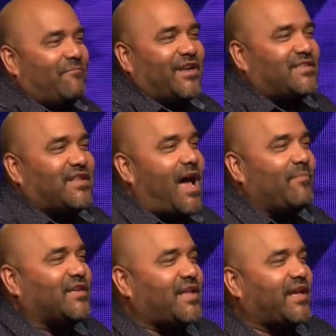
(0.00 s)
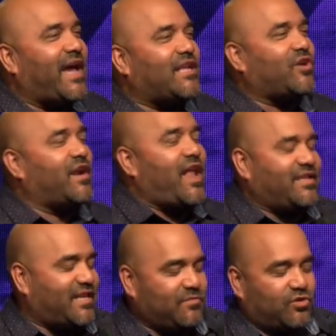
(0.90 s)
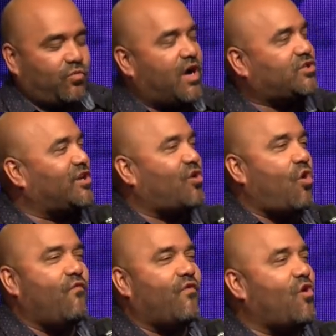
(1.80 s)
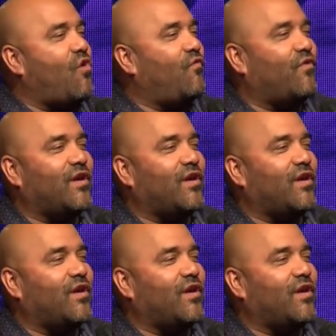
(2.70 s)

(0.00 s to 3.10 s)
but it's not because I catch her at nighttime just watching it over and over.